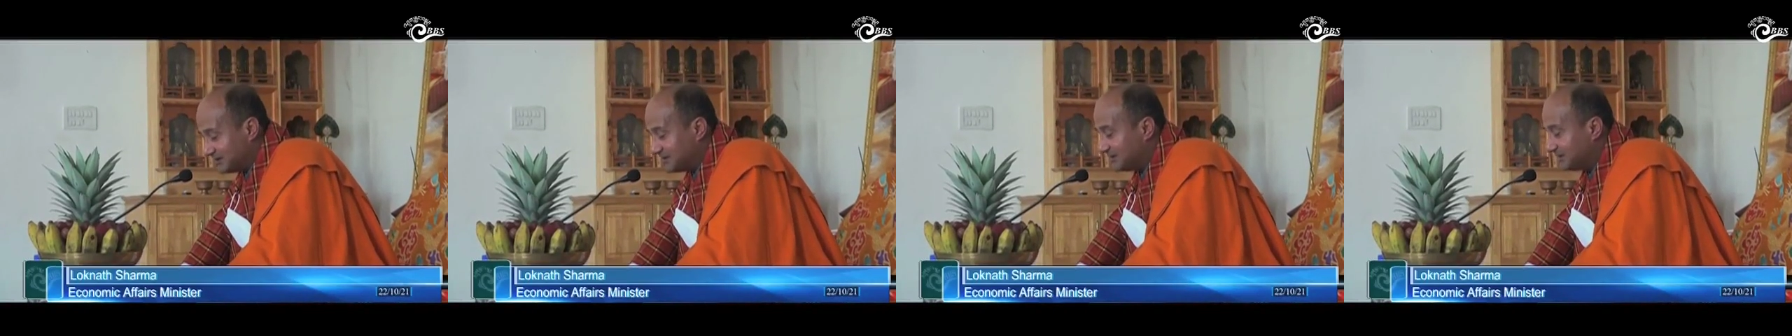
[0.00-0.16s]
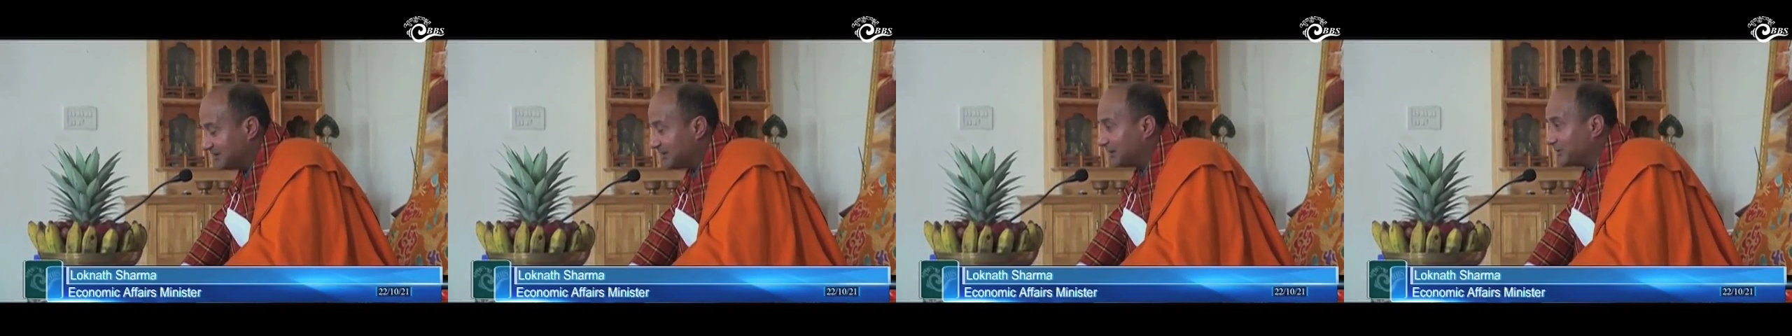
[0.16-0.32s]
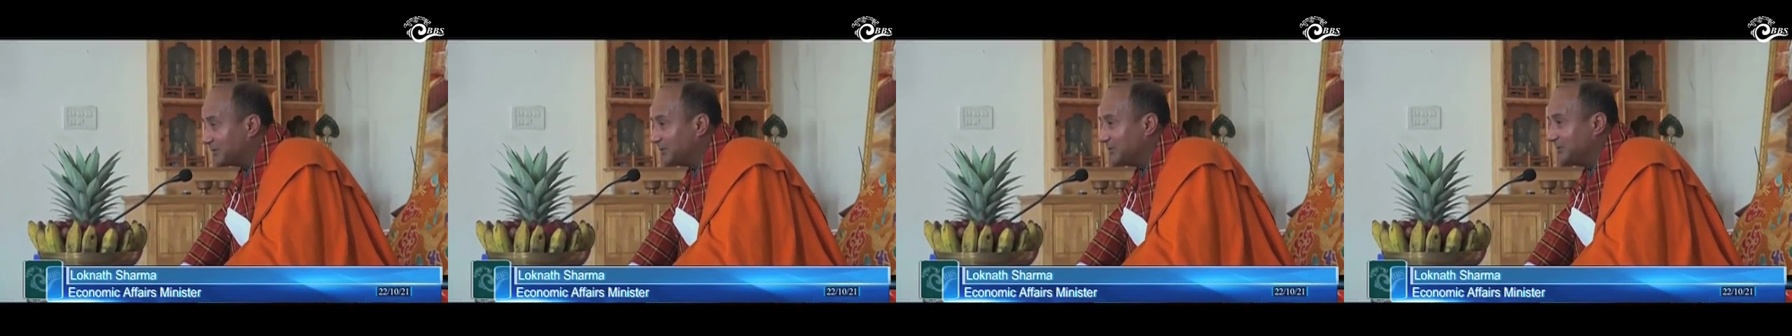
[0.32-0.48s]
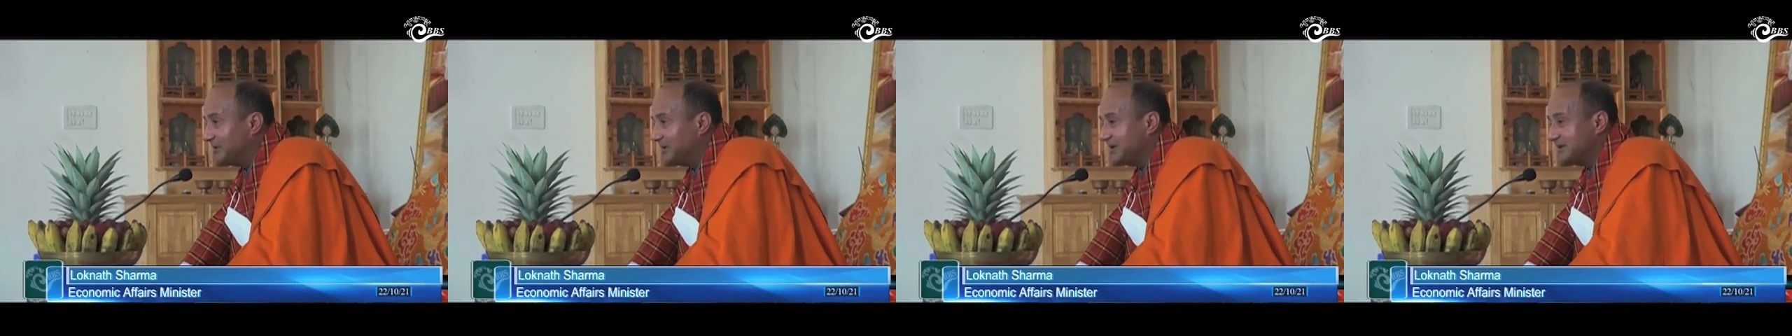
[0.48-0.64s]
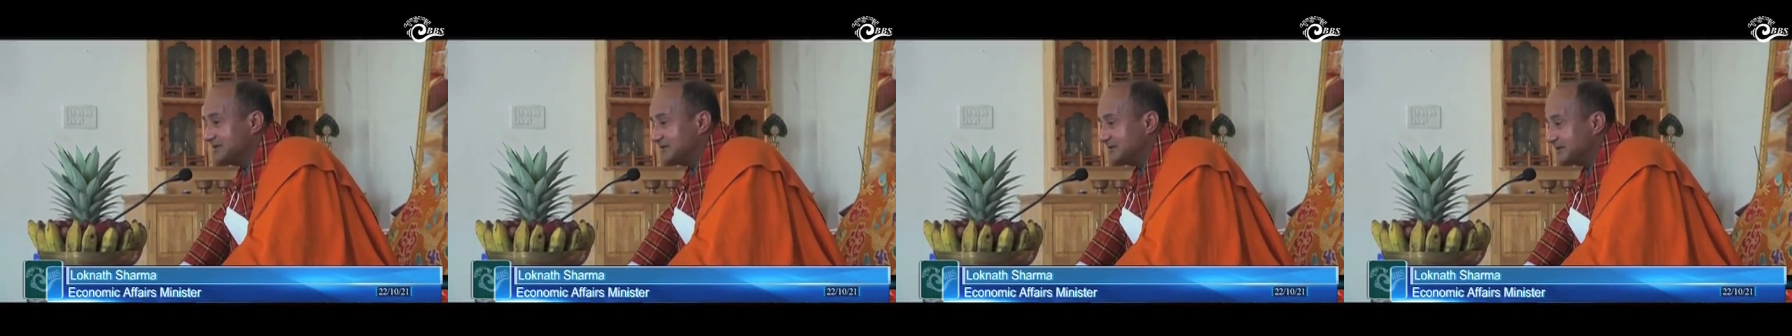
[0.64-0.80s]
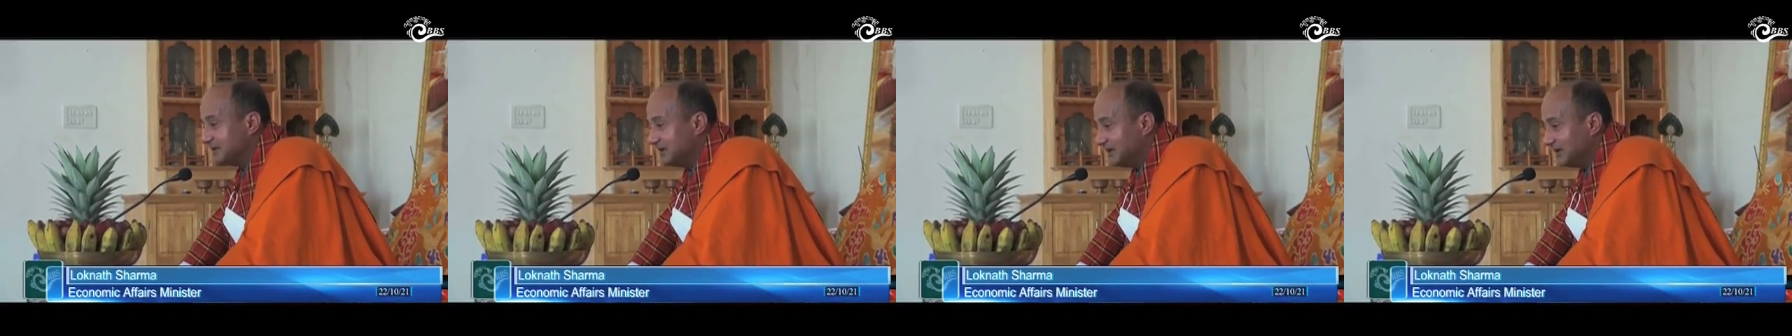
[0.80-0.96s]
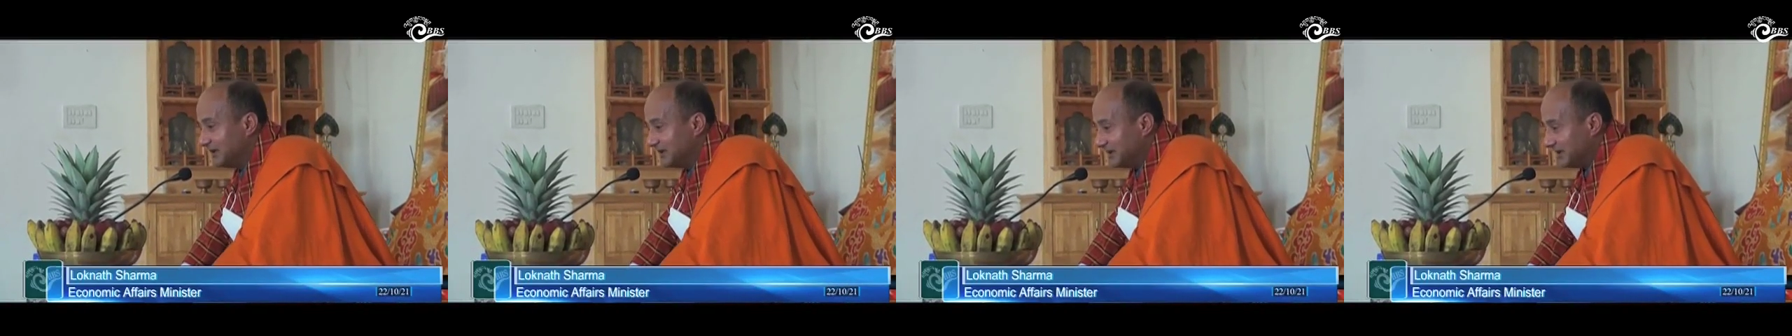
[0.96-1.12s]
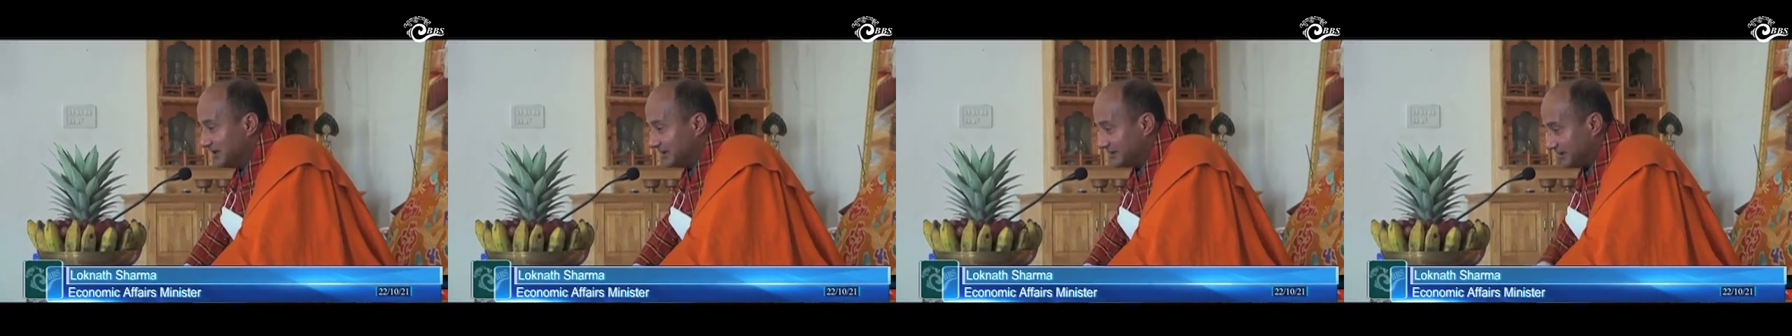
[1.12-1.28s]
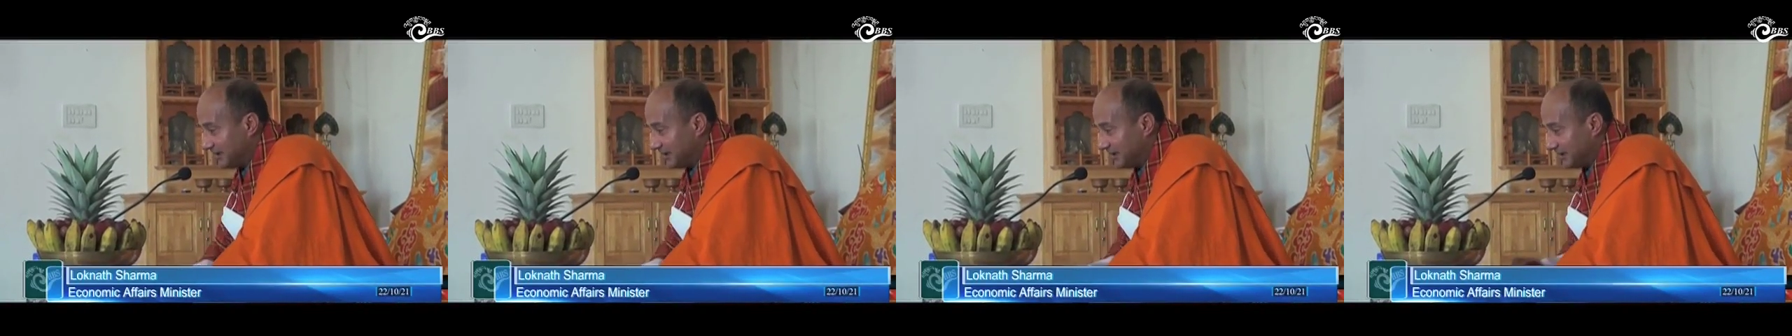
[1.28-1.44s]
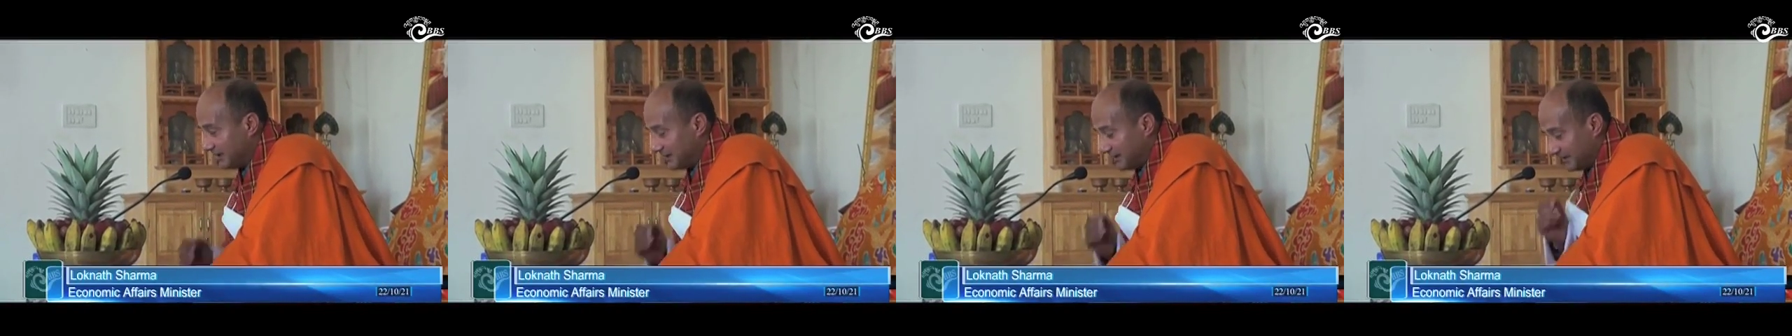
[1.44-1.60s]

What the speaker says: to keep the plan on hold for